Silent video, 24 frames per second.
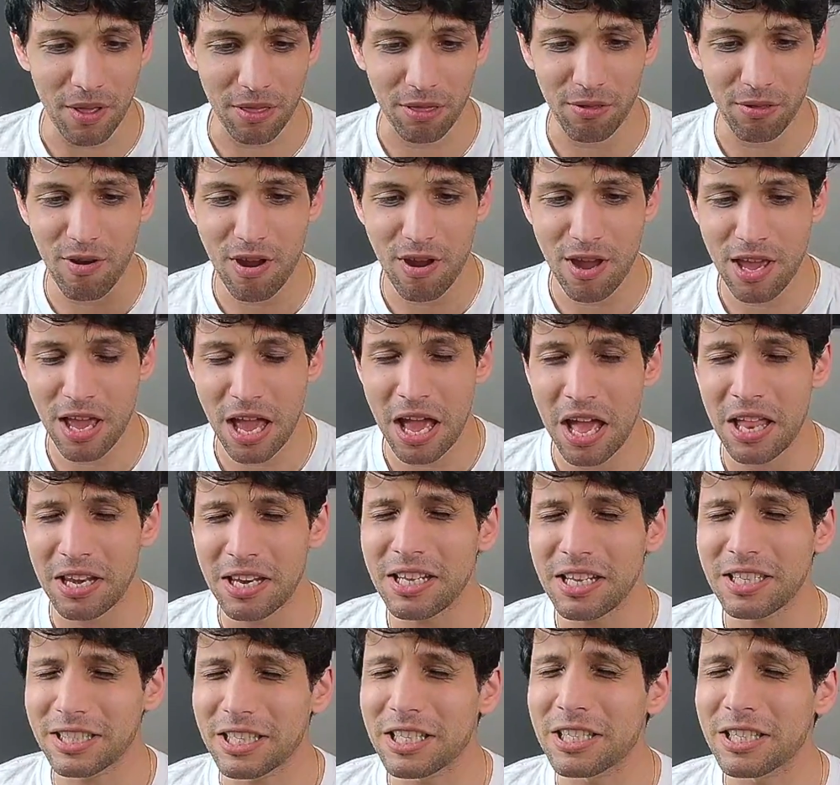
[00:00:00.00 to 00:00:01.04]
3, and
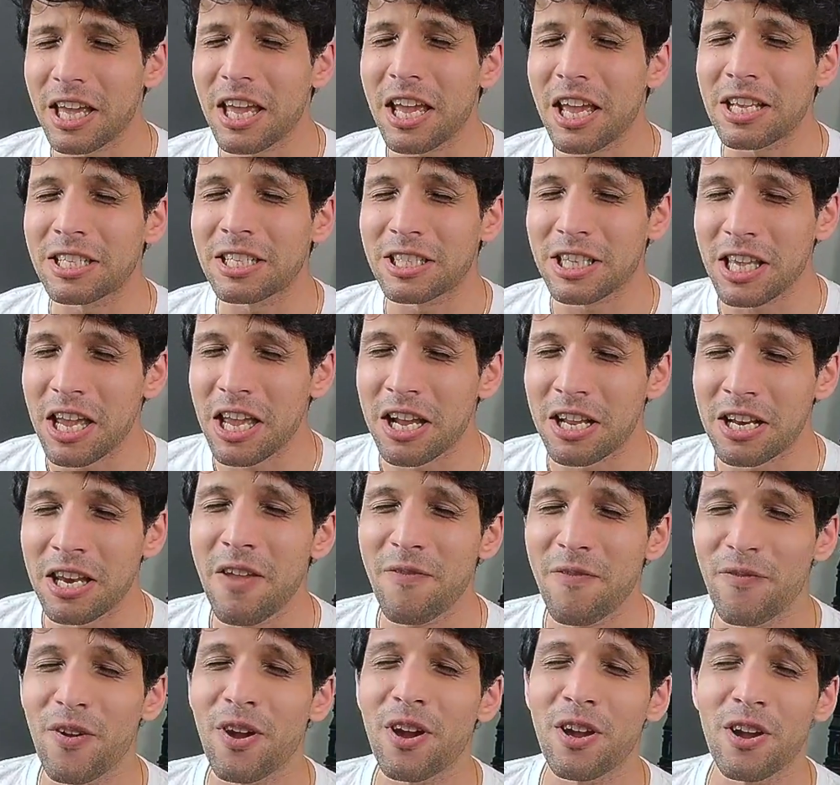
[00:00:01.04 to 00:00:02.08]
this is a
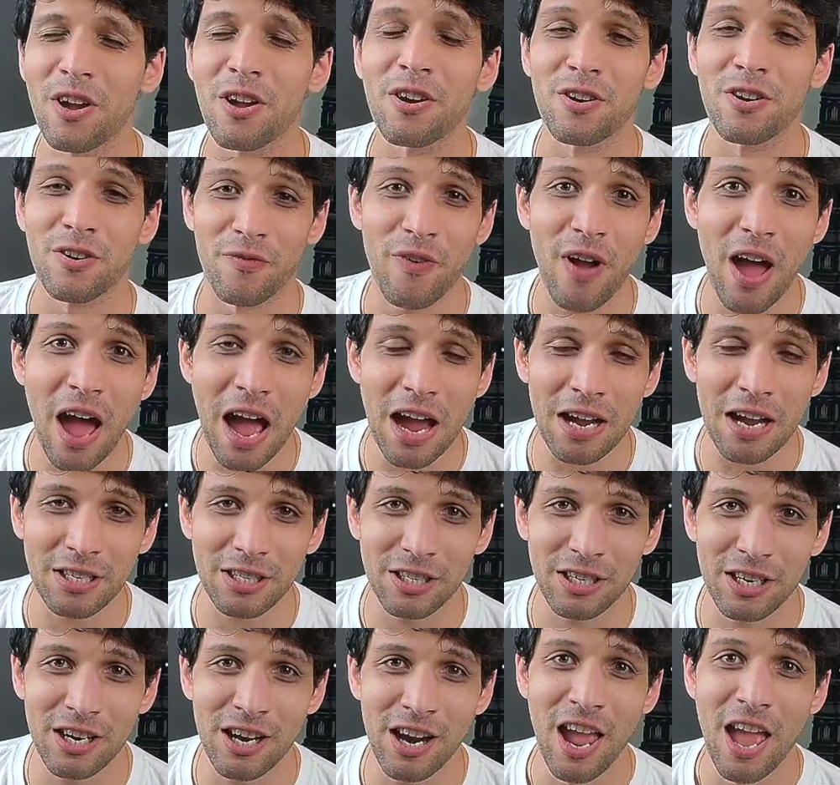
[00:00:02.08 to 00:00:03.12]
significant
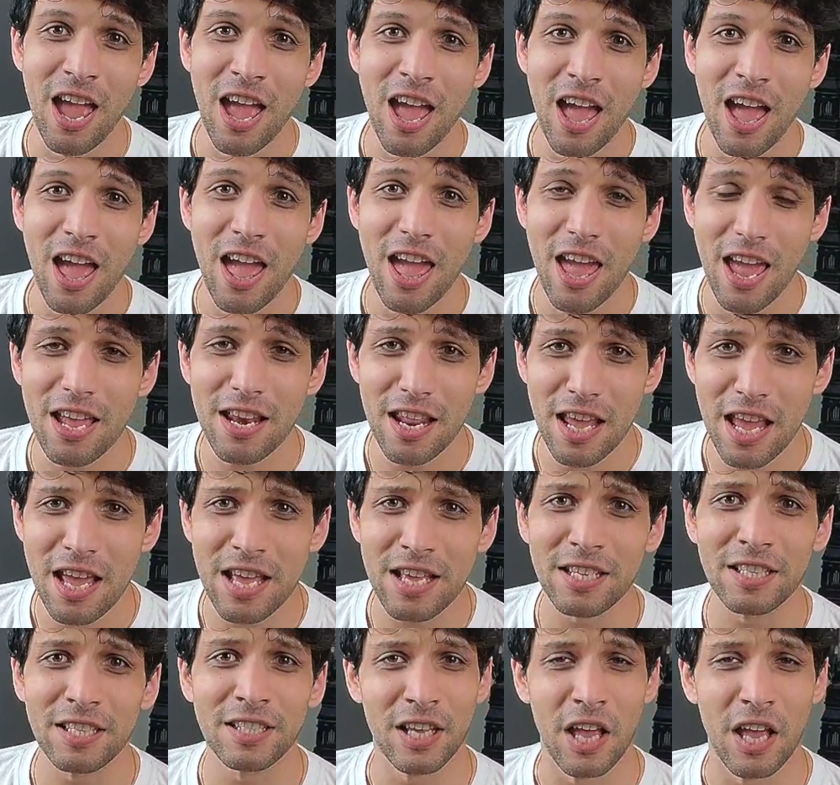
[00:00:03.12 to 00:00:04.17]
factor, it is